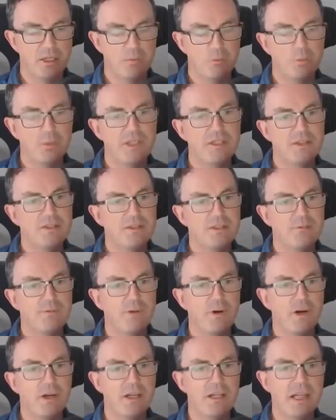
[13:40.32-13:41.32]
we can
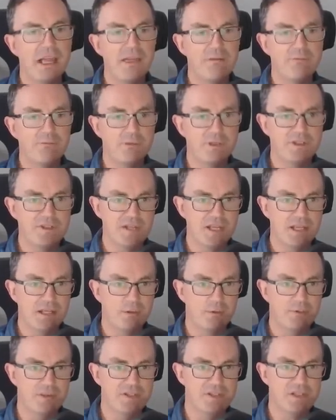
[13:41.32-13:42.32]
define every cell
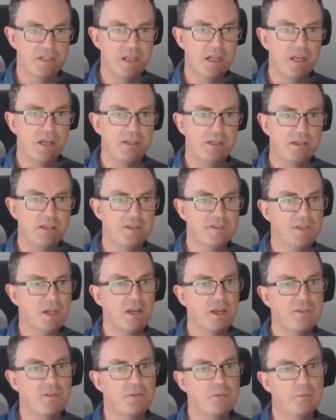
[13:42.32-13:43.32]
on this line as
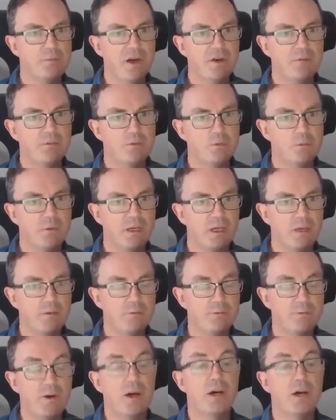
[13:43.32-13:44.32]
either above or below
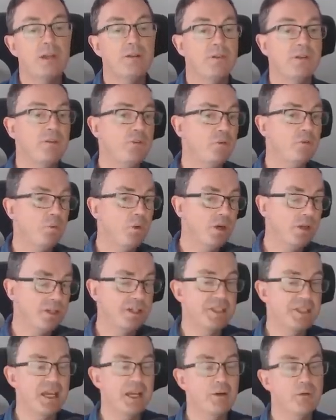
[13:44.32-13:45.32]
5. And if you work
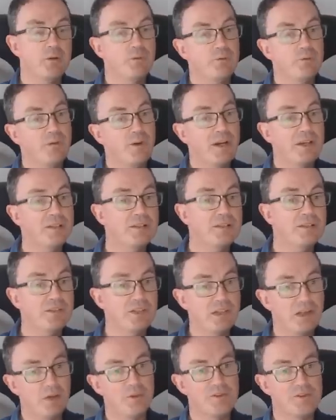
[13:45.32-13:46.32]
it out, you'll find that
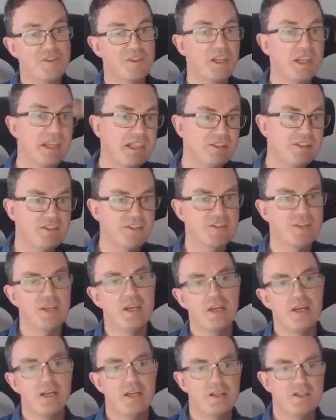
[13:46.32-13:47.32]
it oscillates.
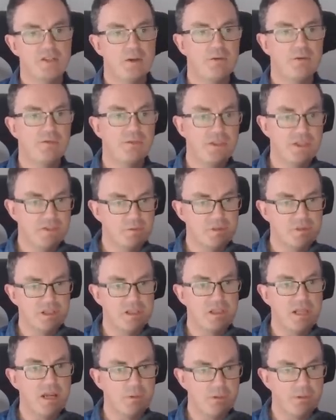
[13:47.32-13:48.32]
So if this was
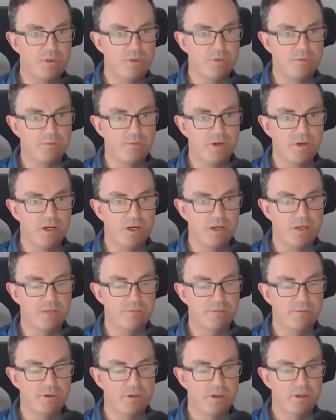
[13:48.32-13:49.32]
lower than
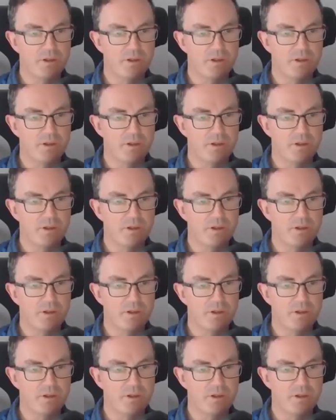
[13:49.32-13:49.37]
5,